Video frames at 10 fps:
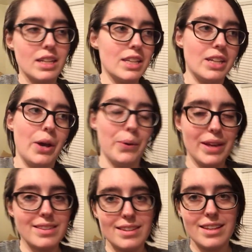You know,
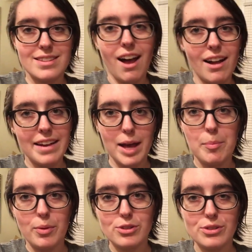it's it's hot
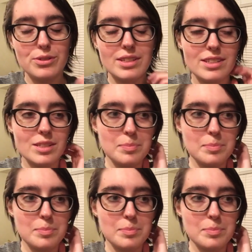apple juice that's